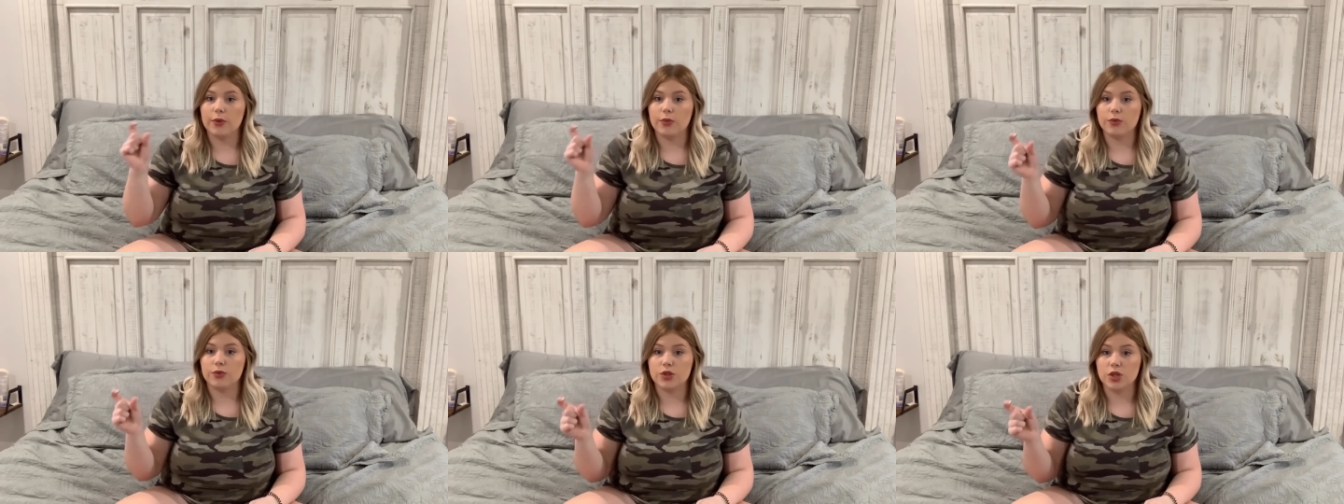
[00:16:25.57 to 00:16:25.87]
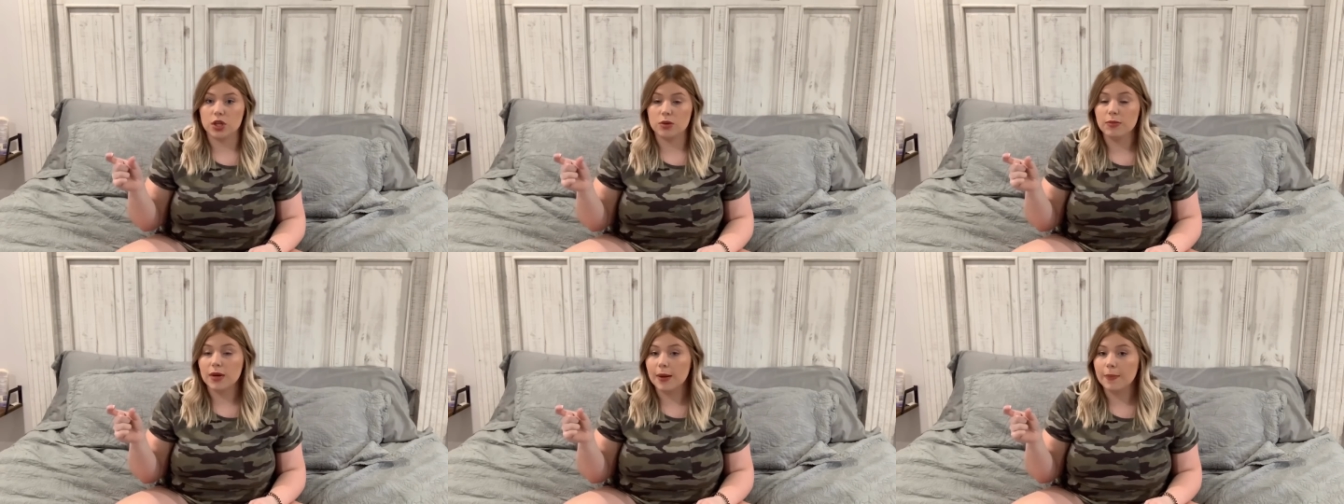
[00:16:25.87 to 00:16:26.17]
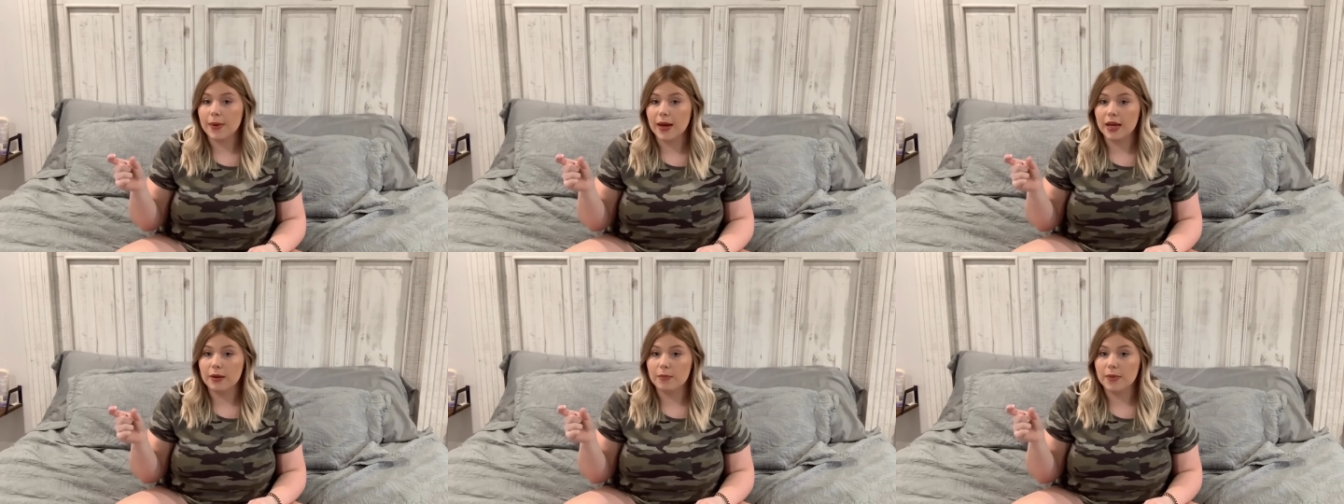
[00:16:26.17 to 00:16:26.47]
took my
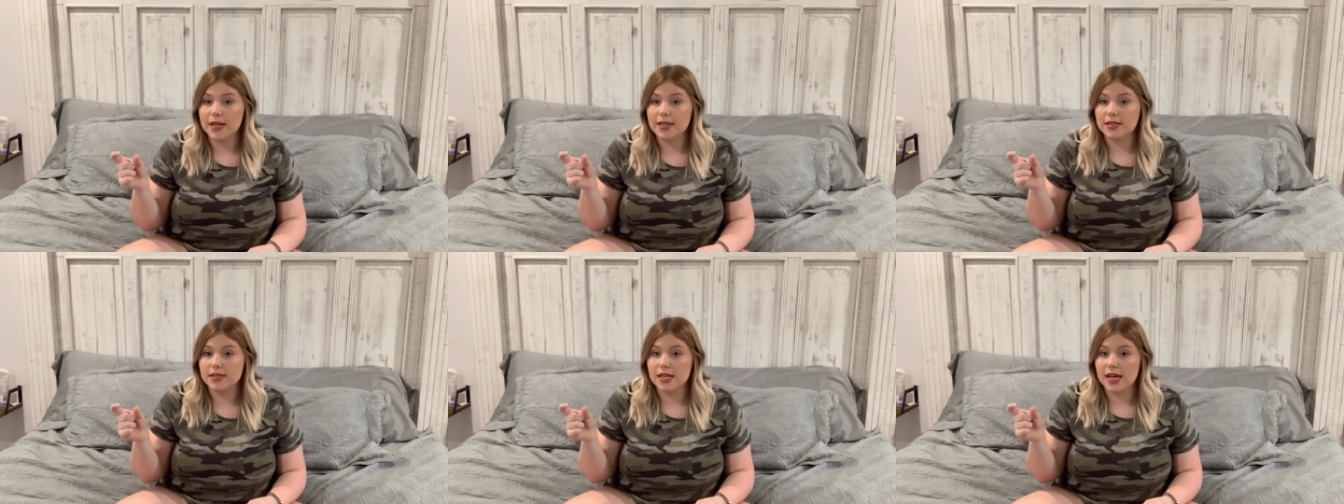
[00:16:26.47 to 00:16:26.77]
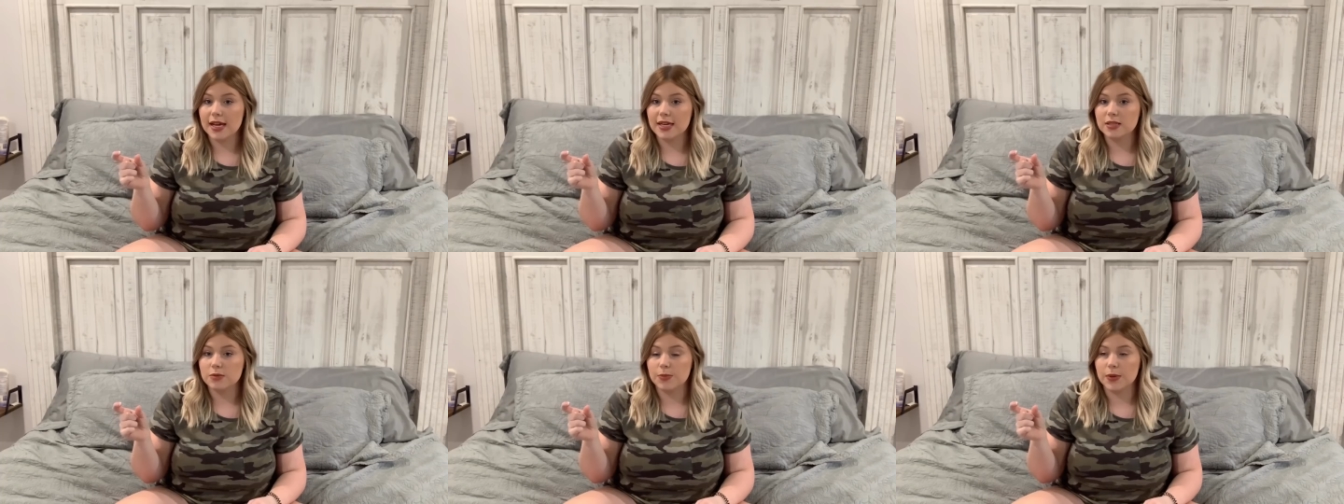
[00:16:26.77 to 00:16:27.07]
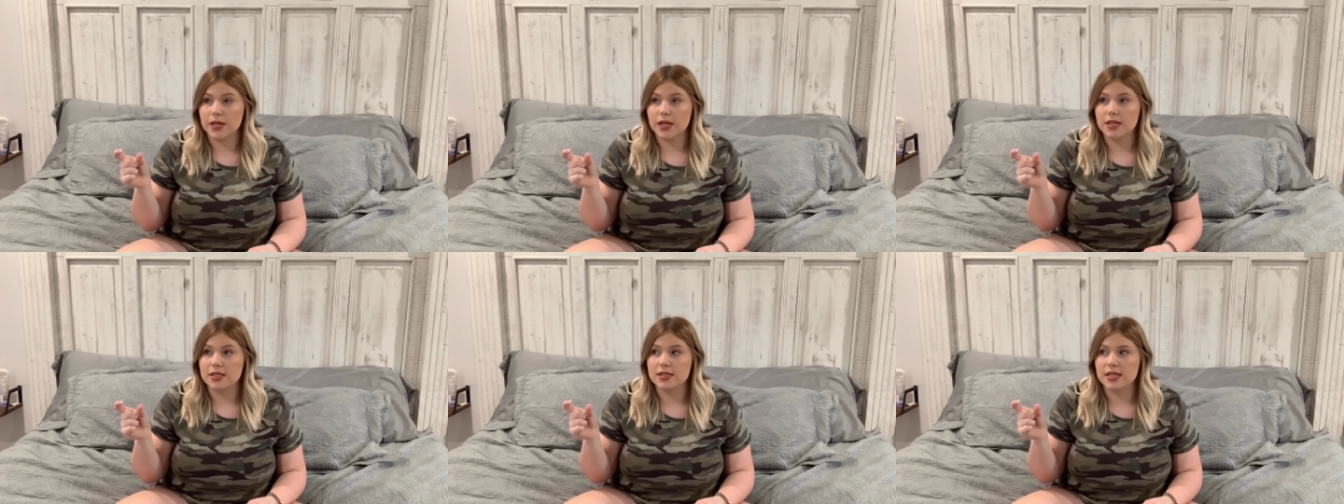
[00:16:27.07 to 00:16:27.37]
pain meds last
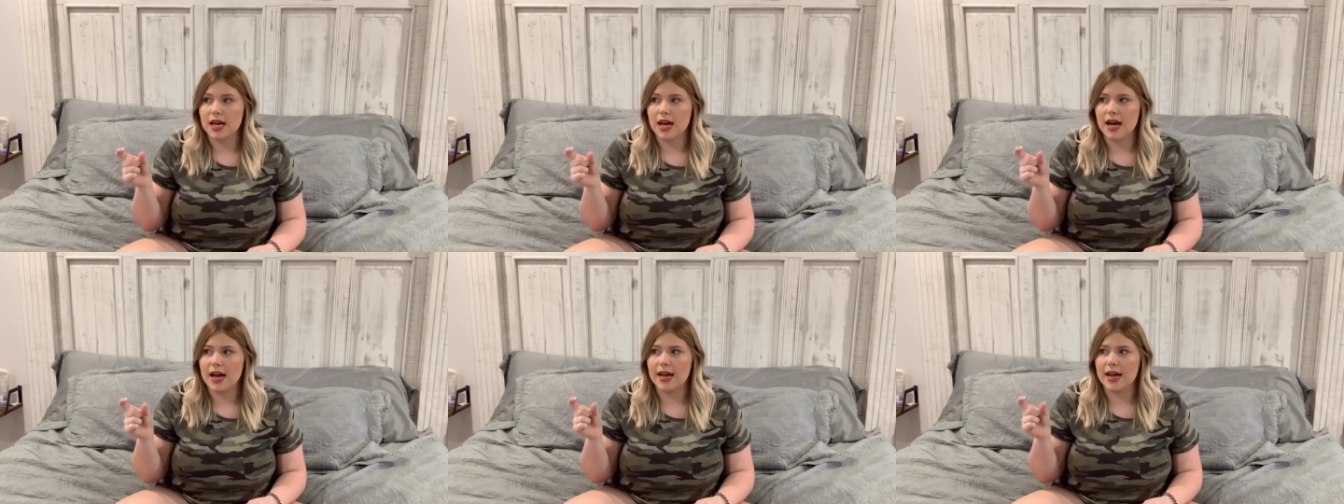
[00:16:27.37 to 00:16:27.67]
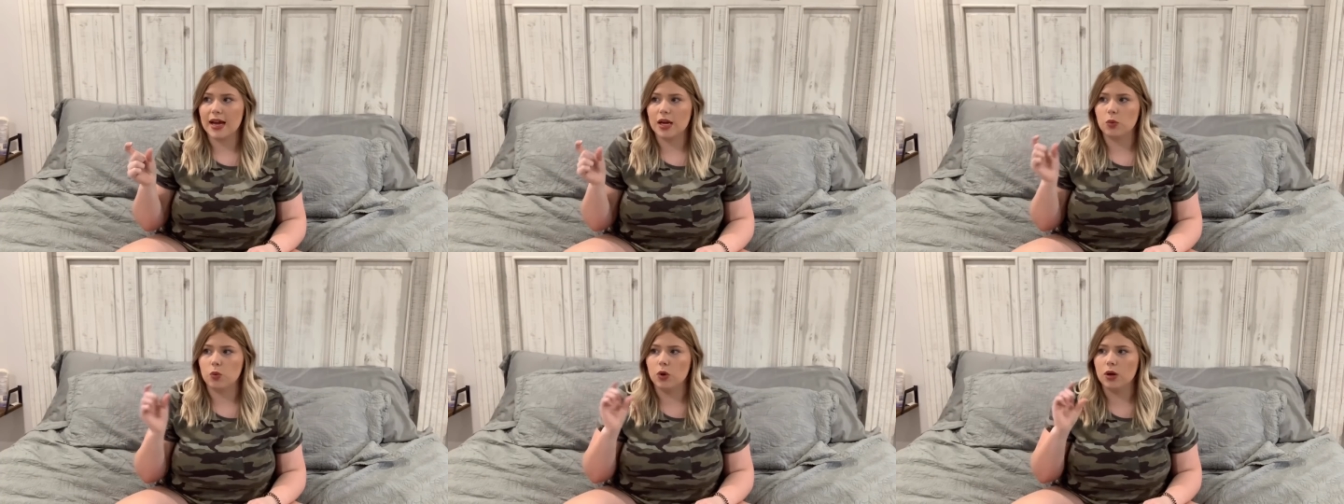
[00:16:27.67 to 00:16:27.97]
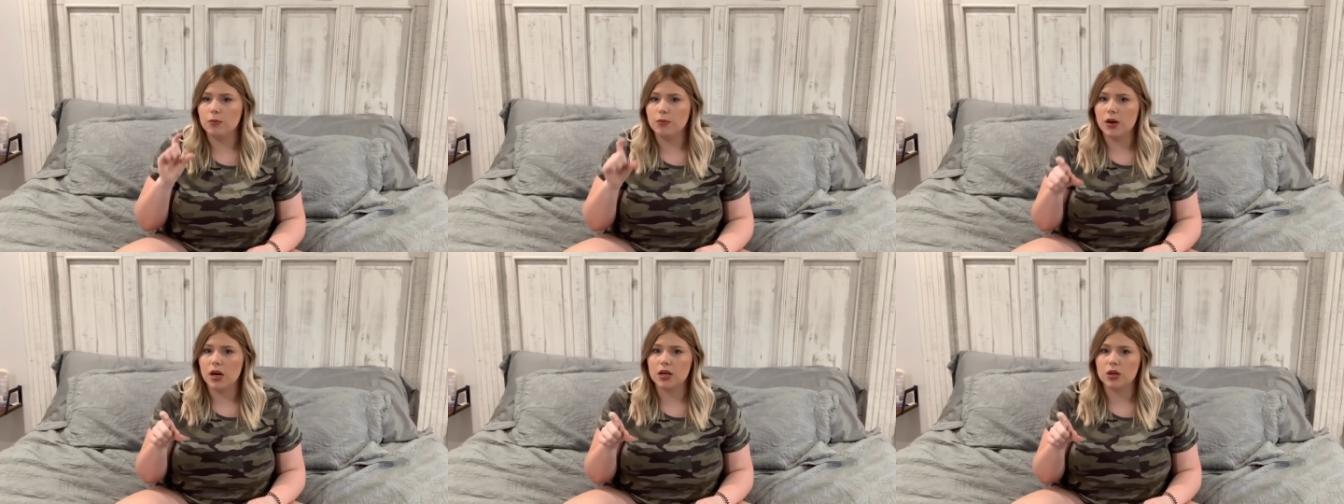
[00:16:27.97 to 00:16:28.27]
because I had one
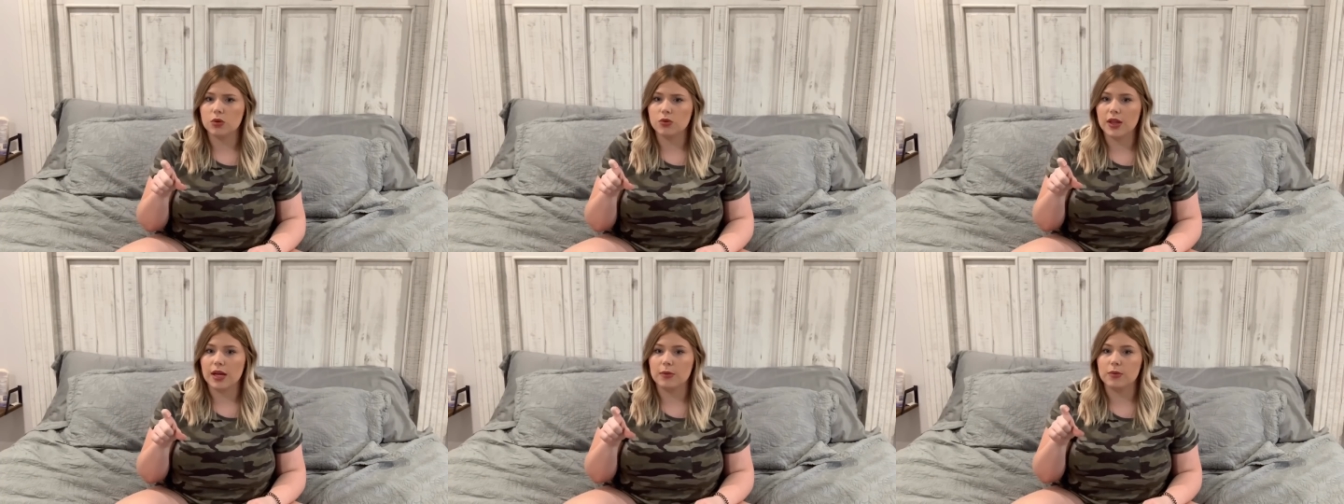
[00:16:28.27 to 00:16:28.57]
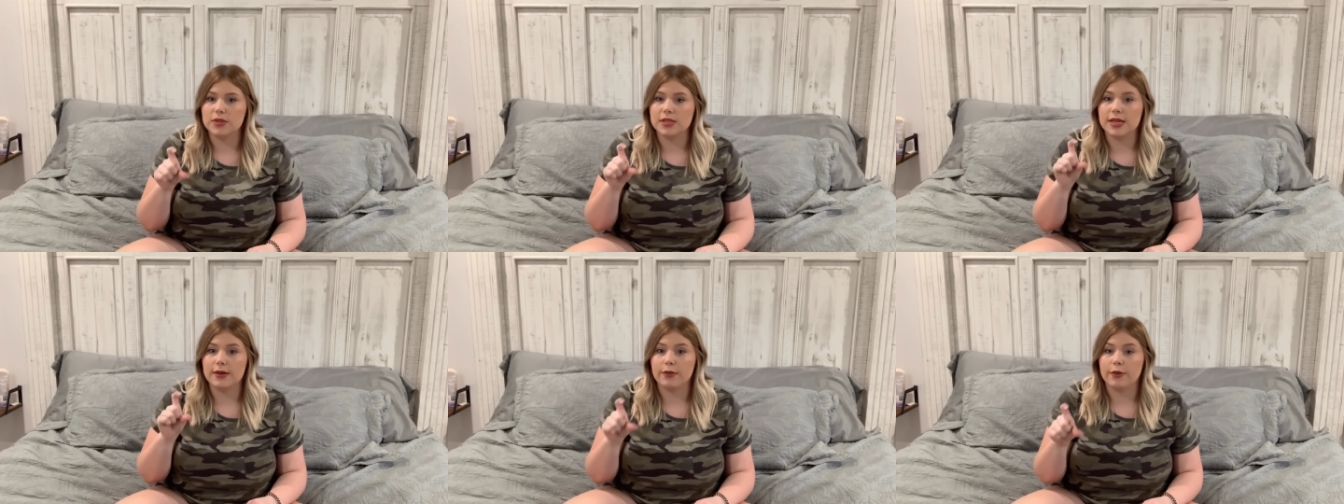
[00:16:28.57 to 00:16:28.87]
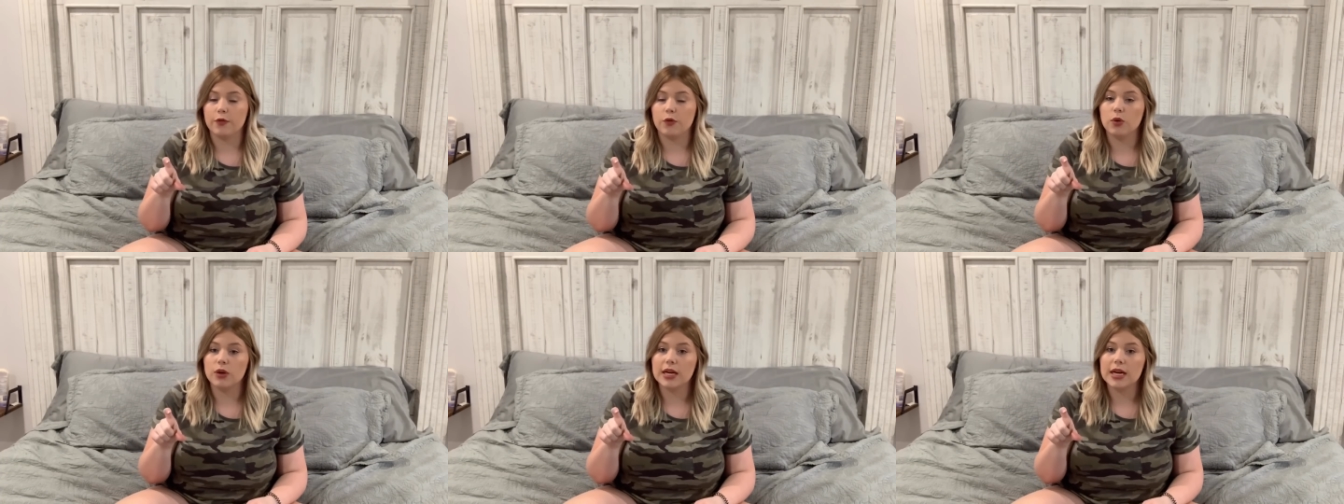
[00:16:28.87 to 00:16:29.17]
bottle that was every
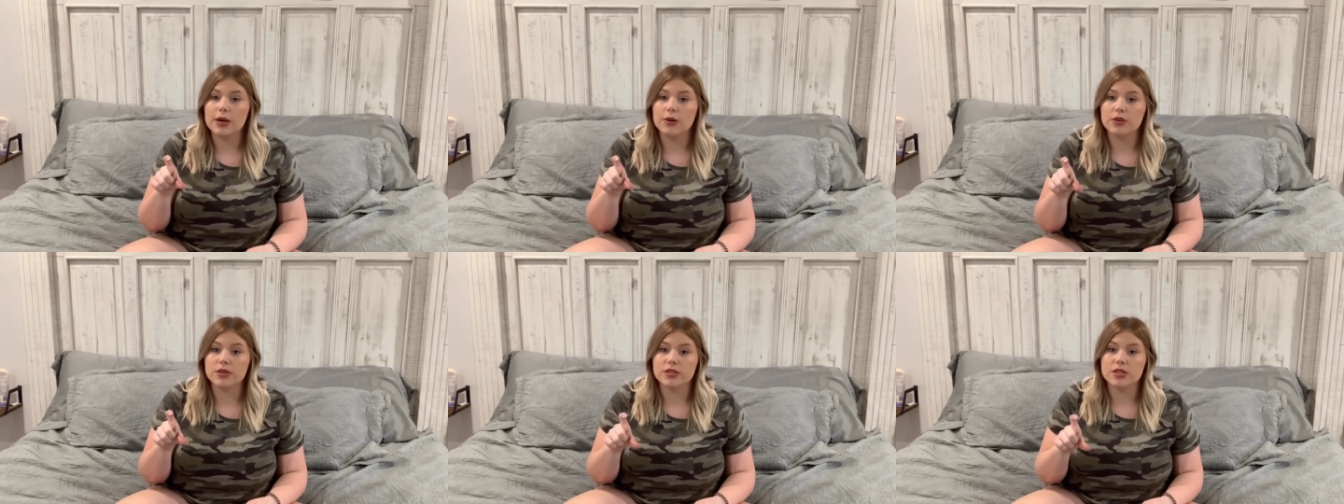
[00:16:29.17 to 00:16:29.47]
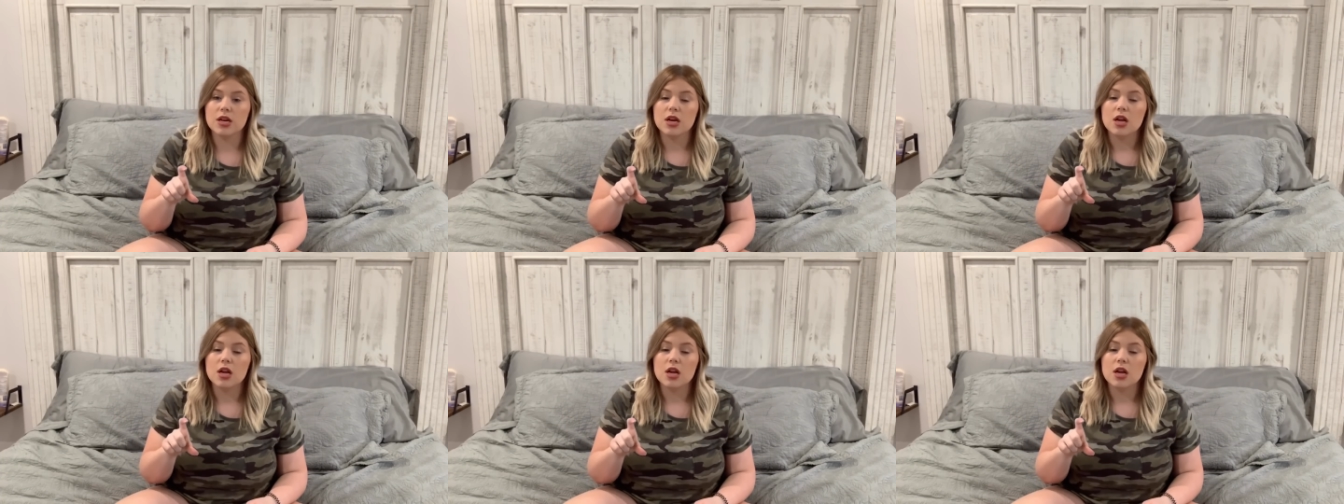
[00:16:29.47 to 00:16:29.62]
four hours